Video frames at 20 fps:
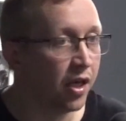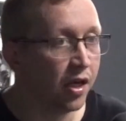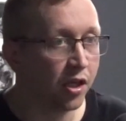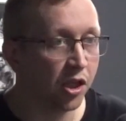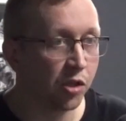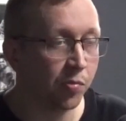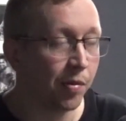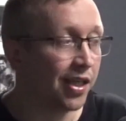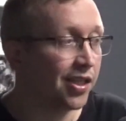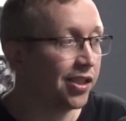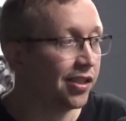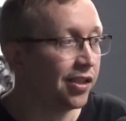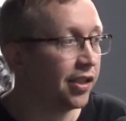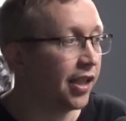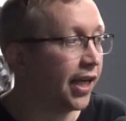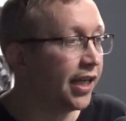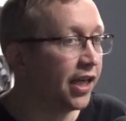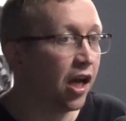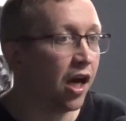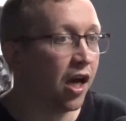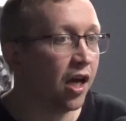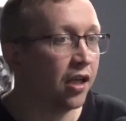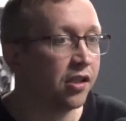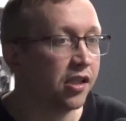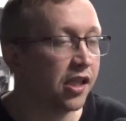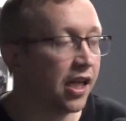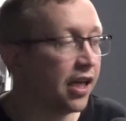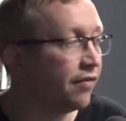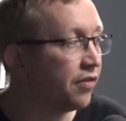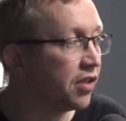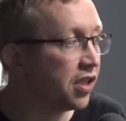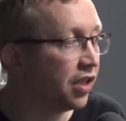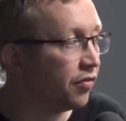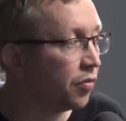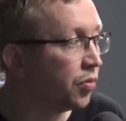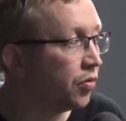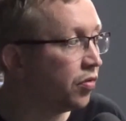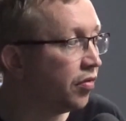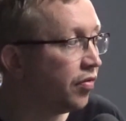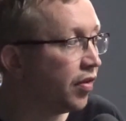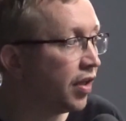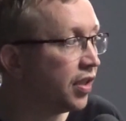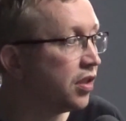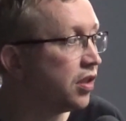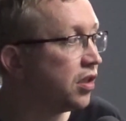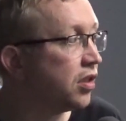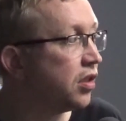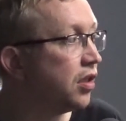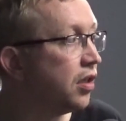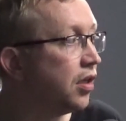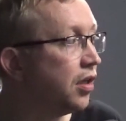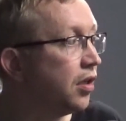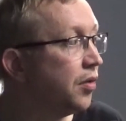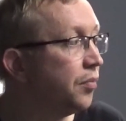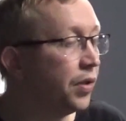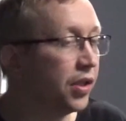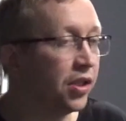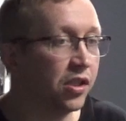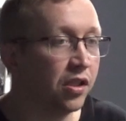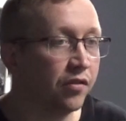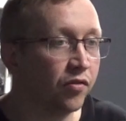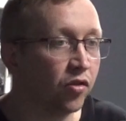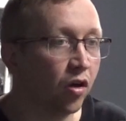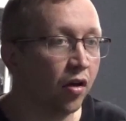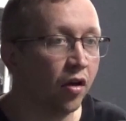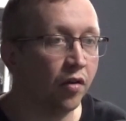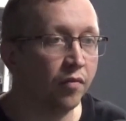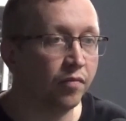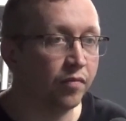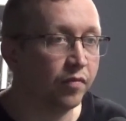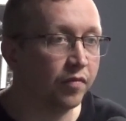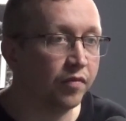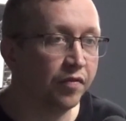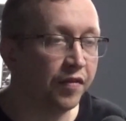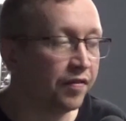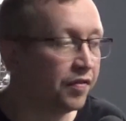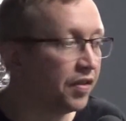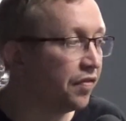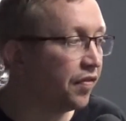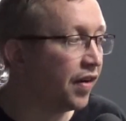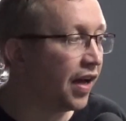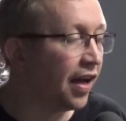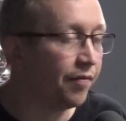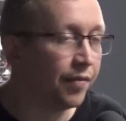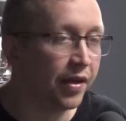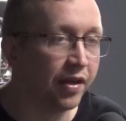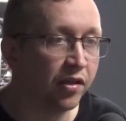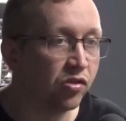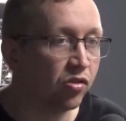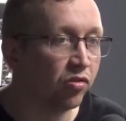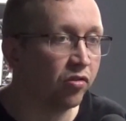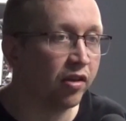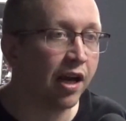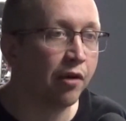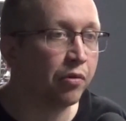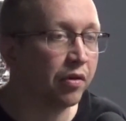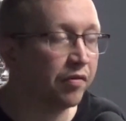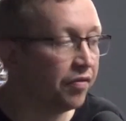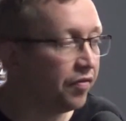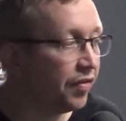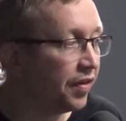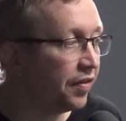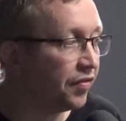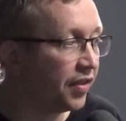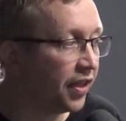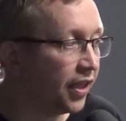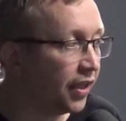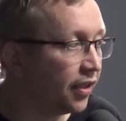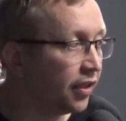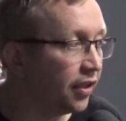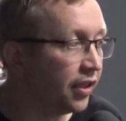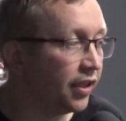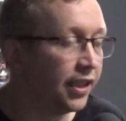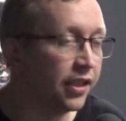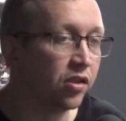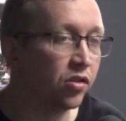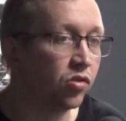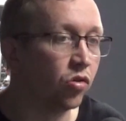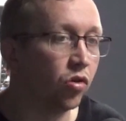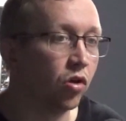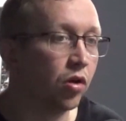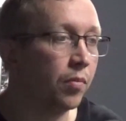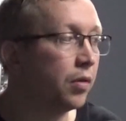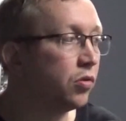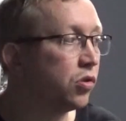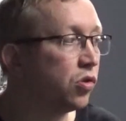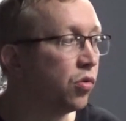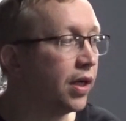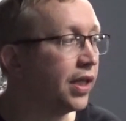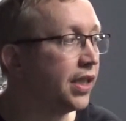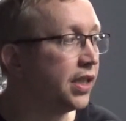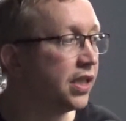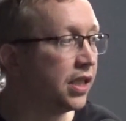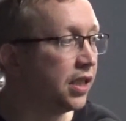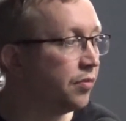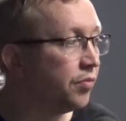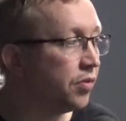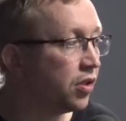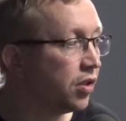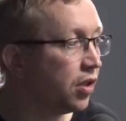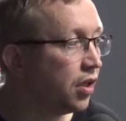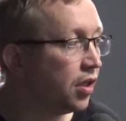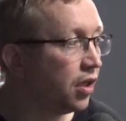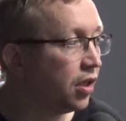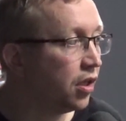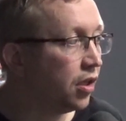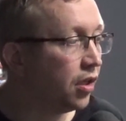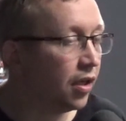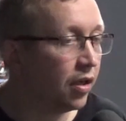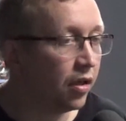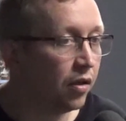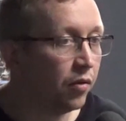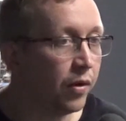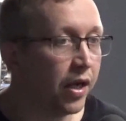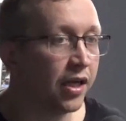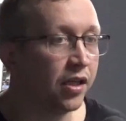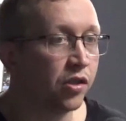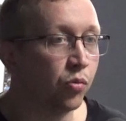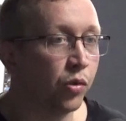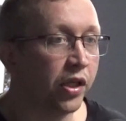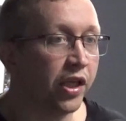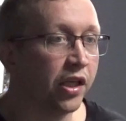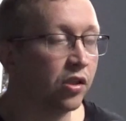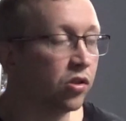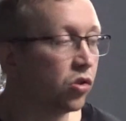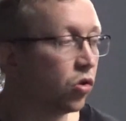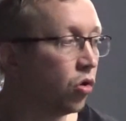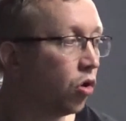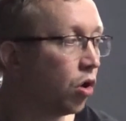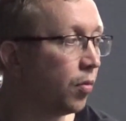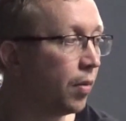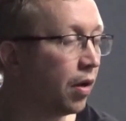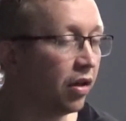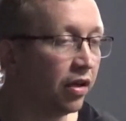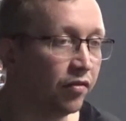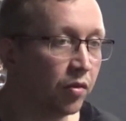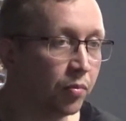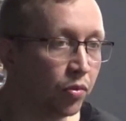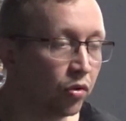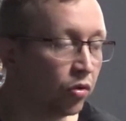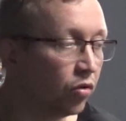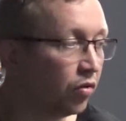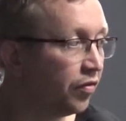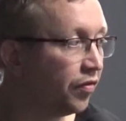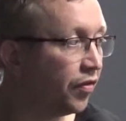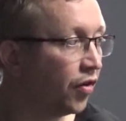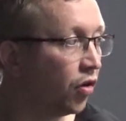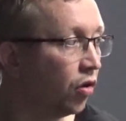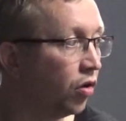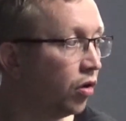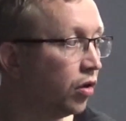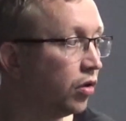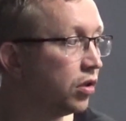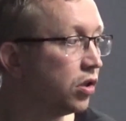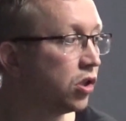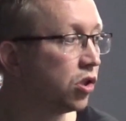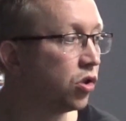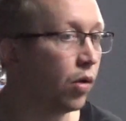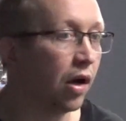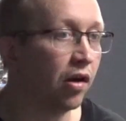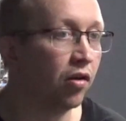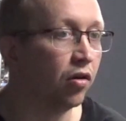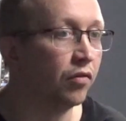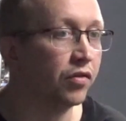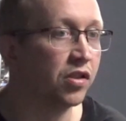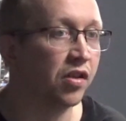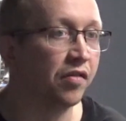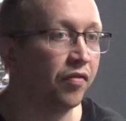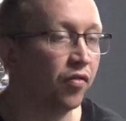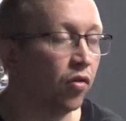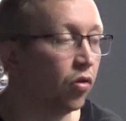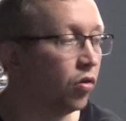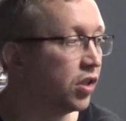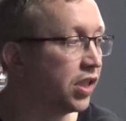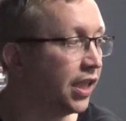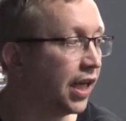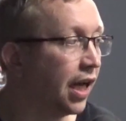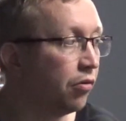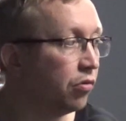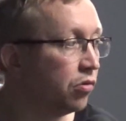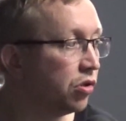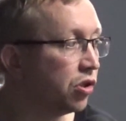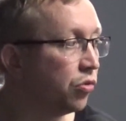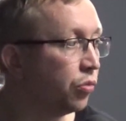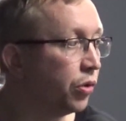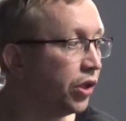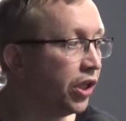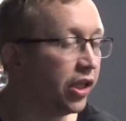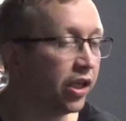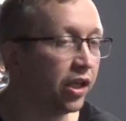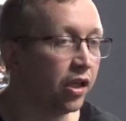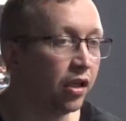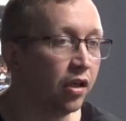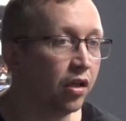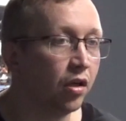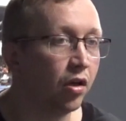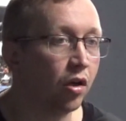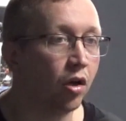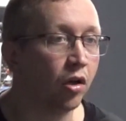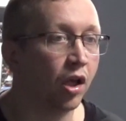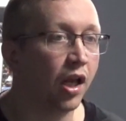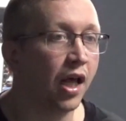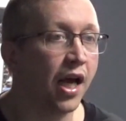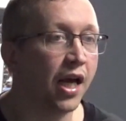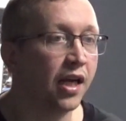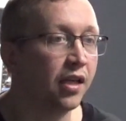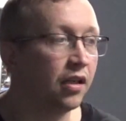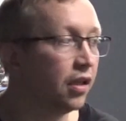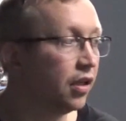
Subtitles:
Because Match of the Day can't service Liverpool fans because they've got 55 minutes or an hour and 15 and they need to talk about 20 teams. Whereas we can talk about Liverpool for 12 to 14 hours a week online.